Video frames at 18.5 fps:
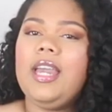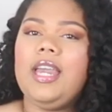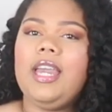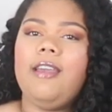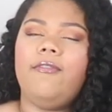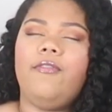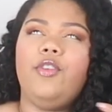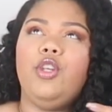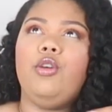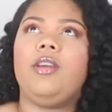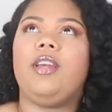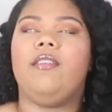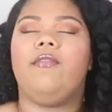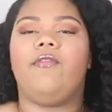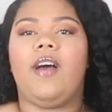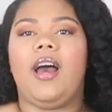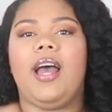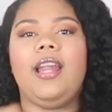if you
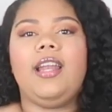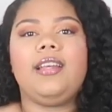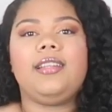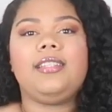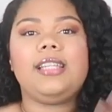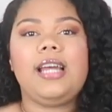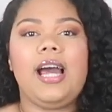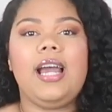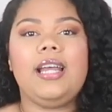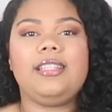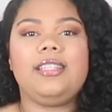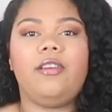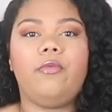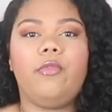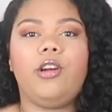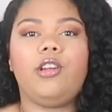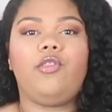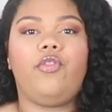can find a size
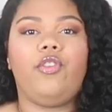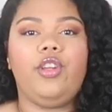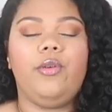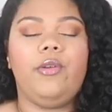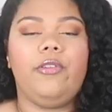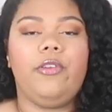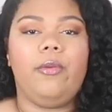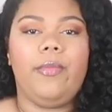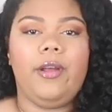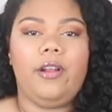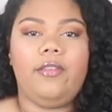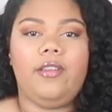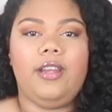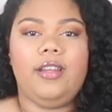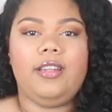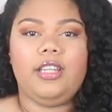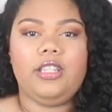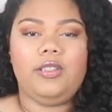that works for you a little better
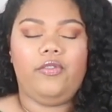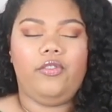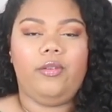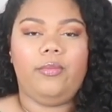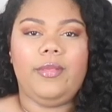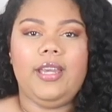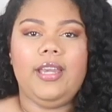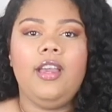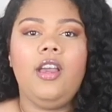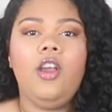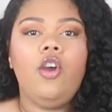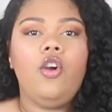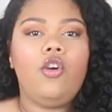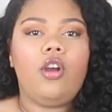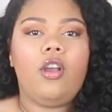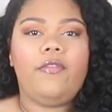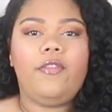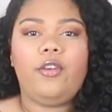than it does for me,
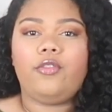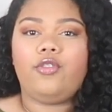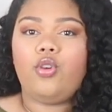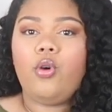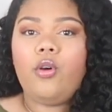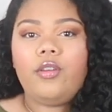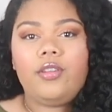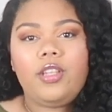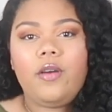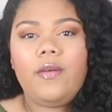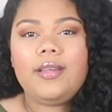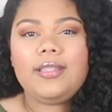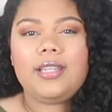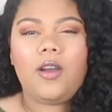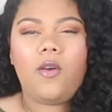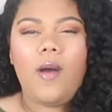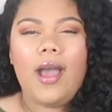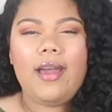or if your torso
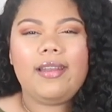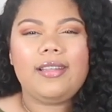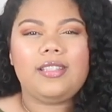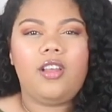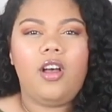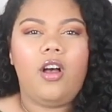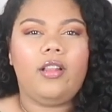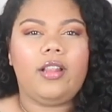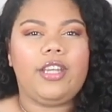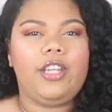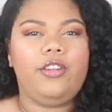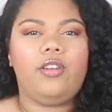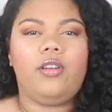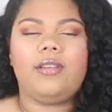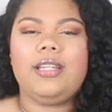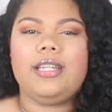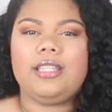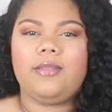isn't quite as long, you
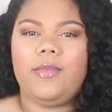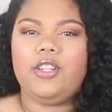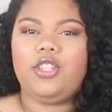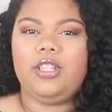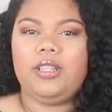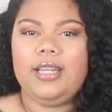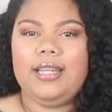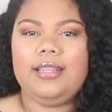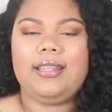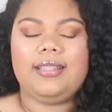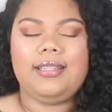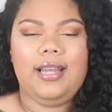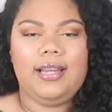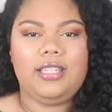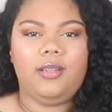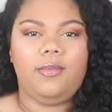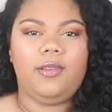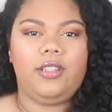don't need as much length as
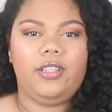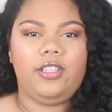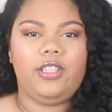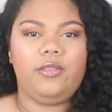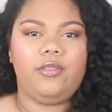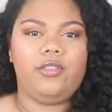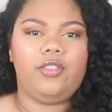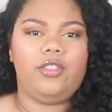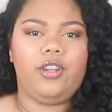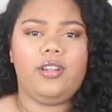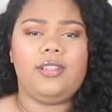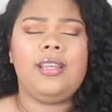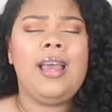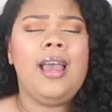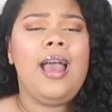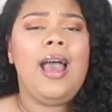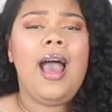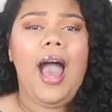I typically do in shirts,
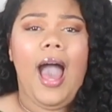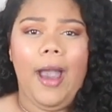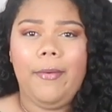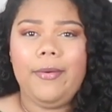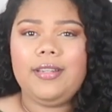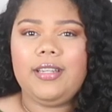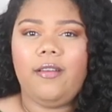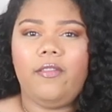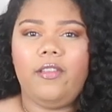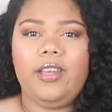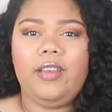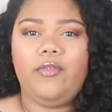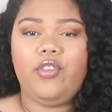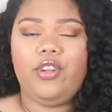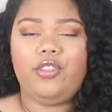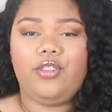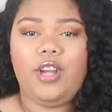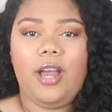I would definitely give
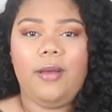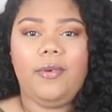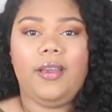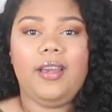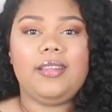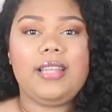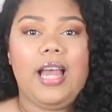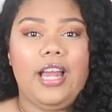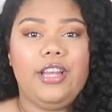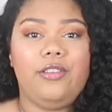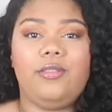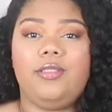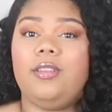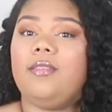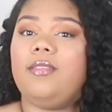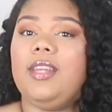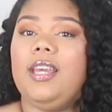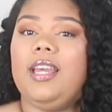it a try because I do
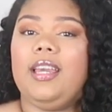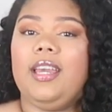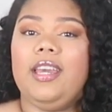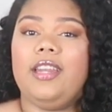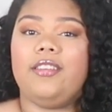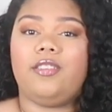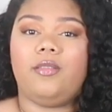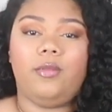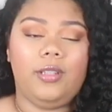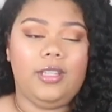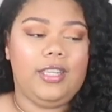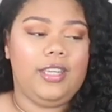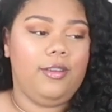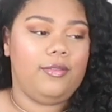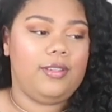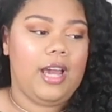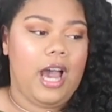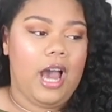still think it is a really
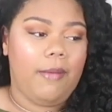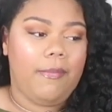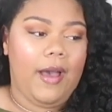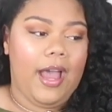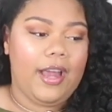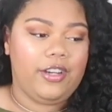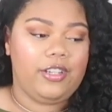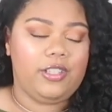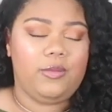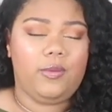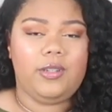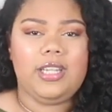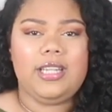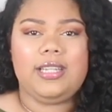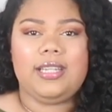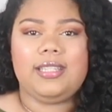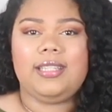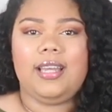cute top. I just would
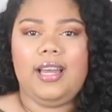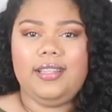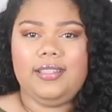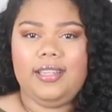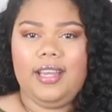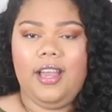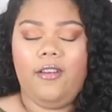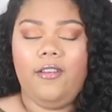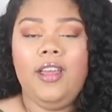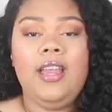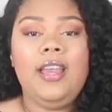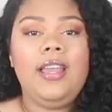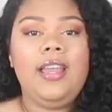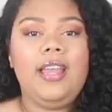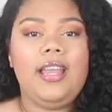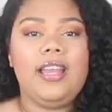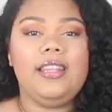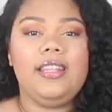need to size down
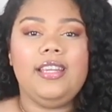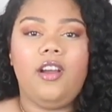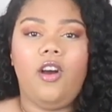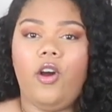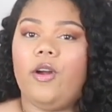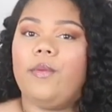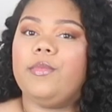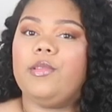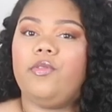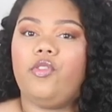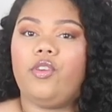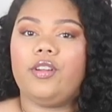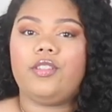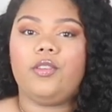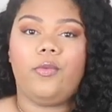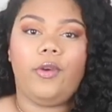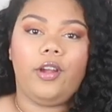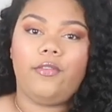in the arms for
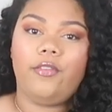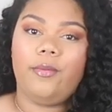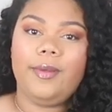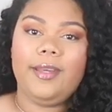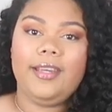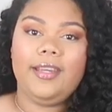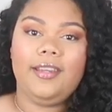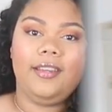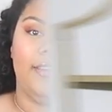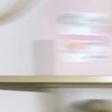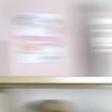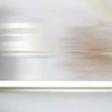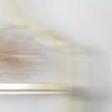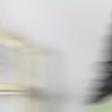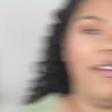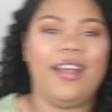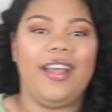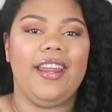it to work for me. I'm
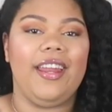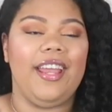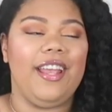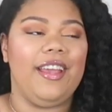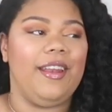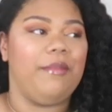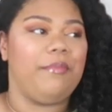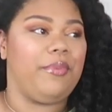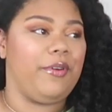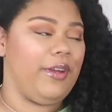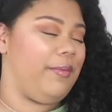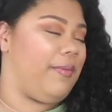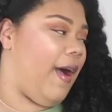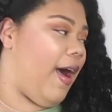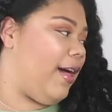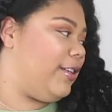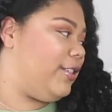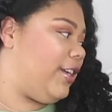gonna go ahead and
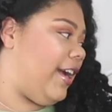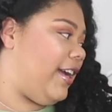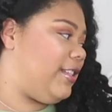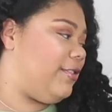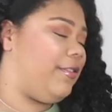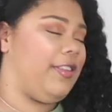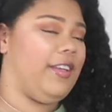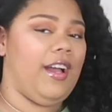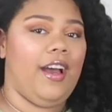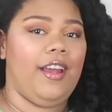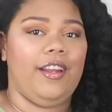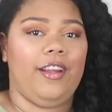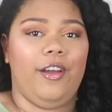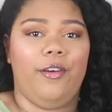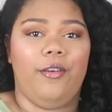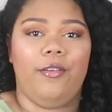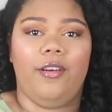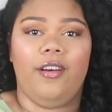pre-apologize for the
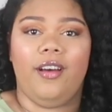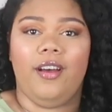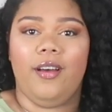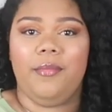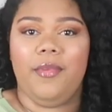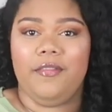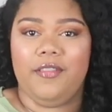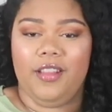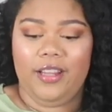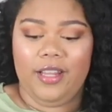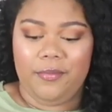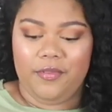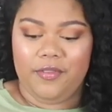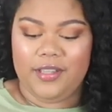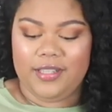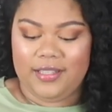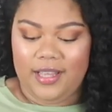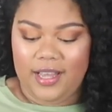audio of the clip
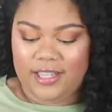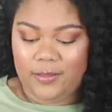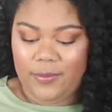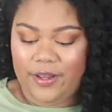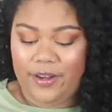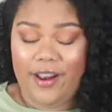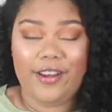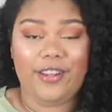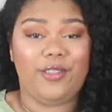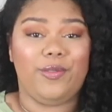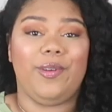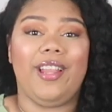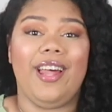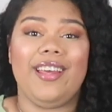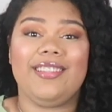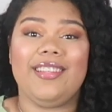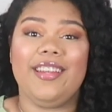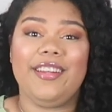of this last sweater. I just
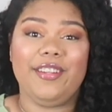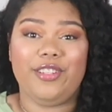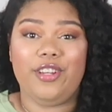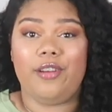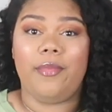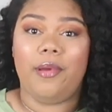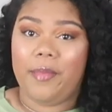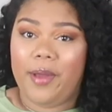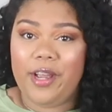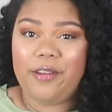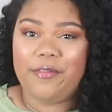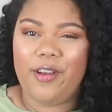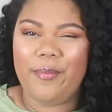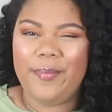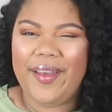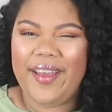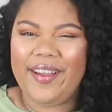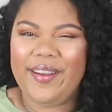realized I didn't turn my
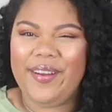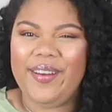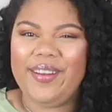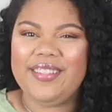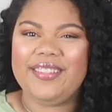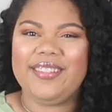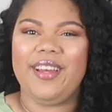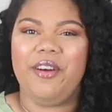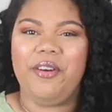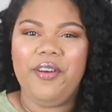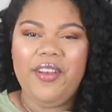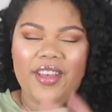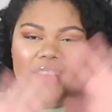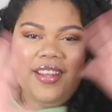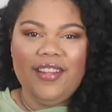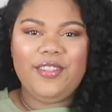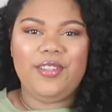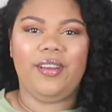microphone back on, so
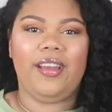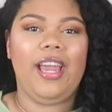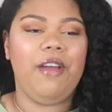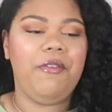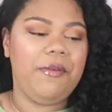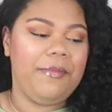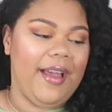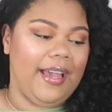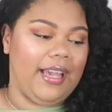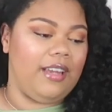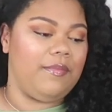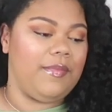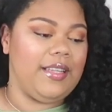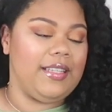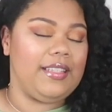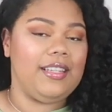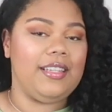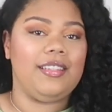it's okay, we're back in
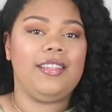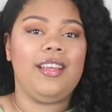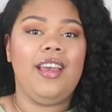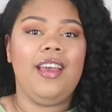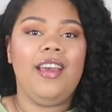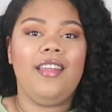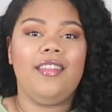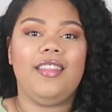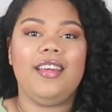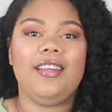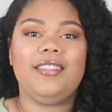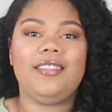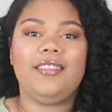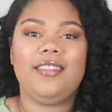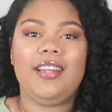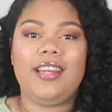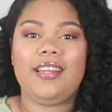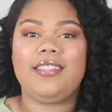business.
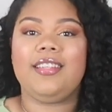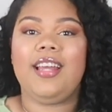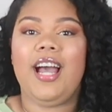This next